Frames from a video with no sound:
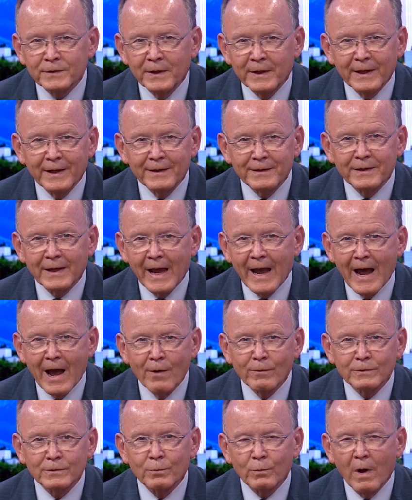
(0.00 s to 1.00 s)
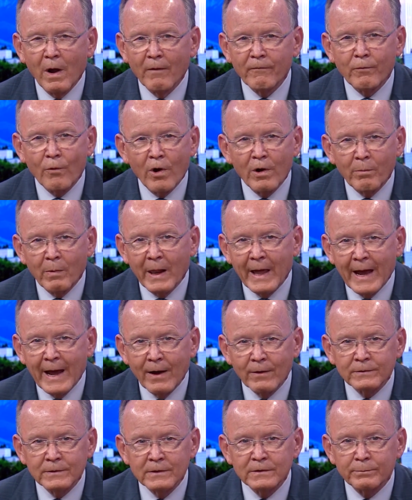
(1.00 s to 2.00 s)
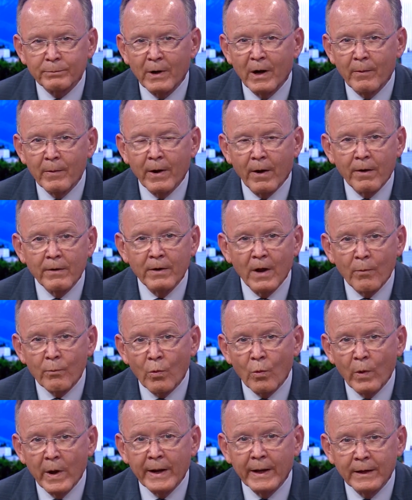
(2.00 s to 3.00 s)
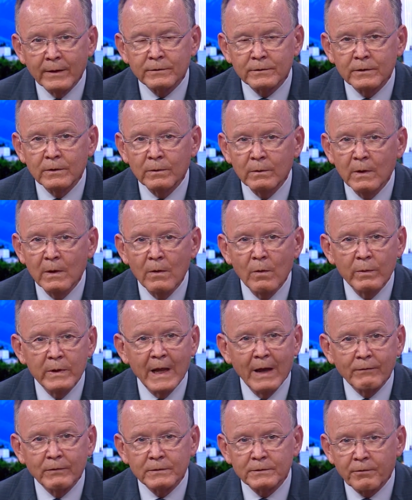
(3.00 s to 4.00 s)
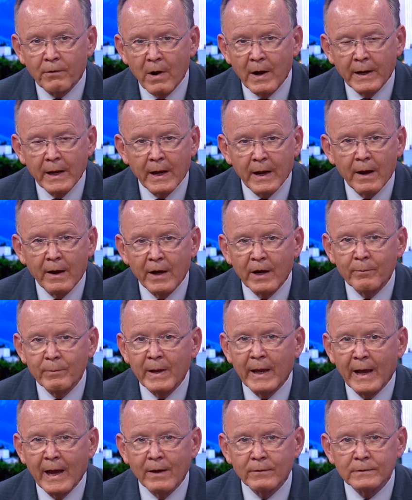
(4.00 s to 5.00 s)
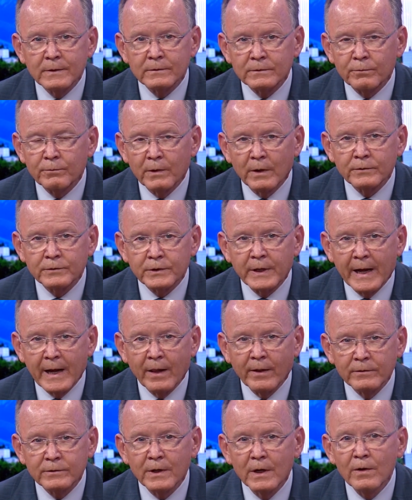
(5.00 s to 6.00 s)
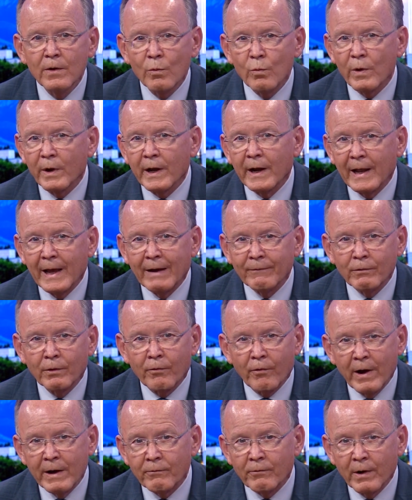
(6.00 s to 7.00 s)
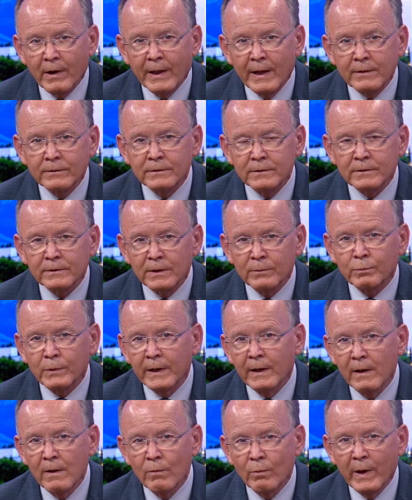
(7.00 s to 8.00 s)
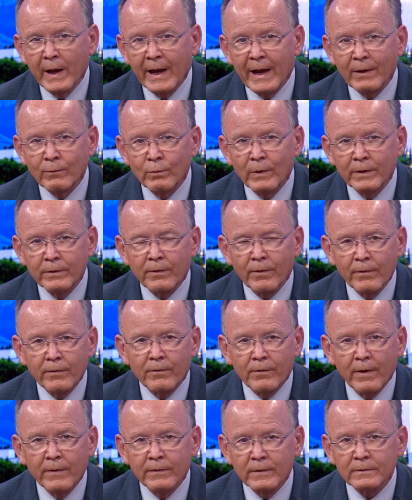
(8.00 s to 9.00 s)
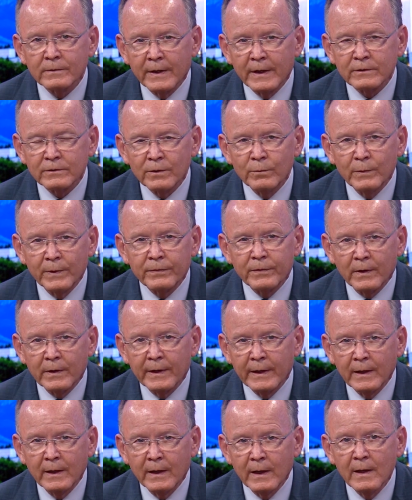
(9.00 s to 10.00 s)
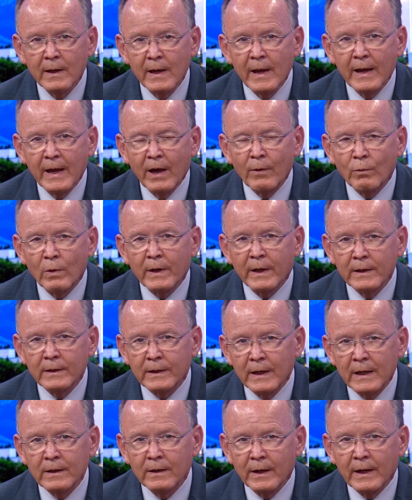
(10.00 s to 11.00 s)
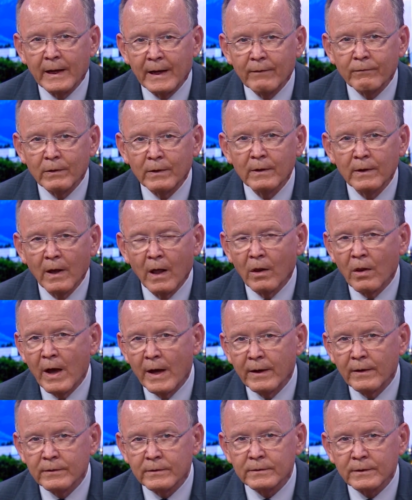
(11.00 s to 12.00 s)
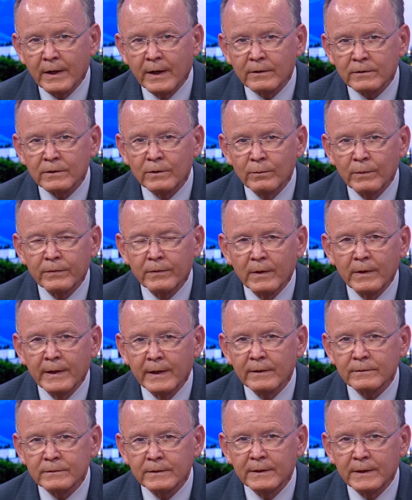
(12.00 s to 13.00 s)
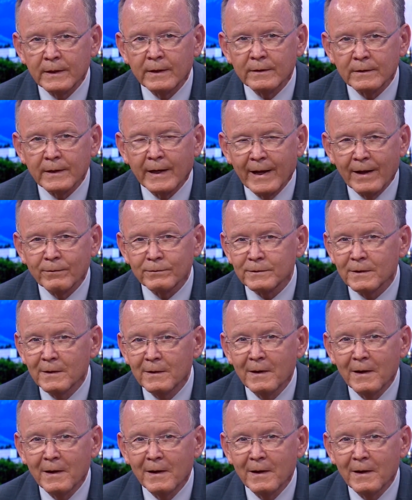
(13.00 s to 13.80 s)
City and Towns. Affordable housing is probably our number one issue. We have a strong economy, housing is a real challenge. We're going to have a great relationship. We, we had one during, during the session with the League, and we'll continue to have a, a lot of discussion with the League of City and Towns,